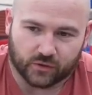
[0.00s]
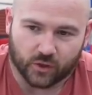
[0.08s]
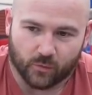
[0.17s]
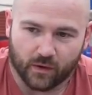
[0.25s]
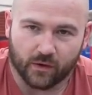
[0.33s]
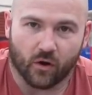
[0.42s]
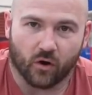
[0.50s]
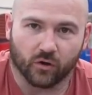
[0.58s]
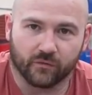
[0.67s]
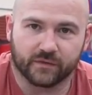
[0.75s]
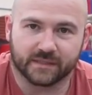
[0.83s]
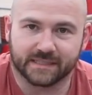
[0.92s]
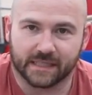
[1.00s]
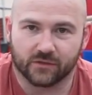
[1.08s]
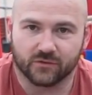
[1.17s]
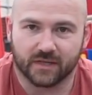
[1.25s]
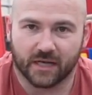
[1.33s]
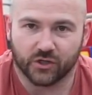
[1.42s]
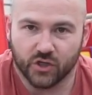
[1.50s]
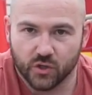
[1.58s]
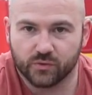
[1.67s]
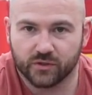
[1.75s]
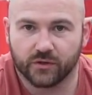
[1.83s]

doing all of the skills that I used to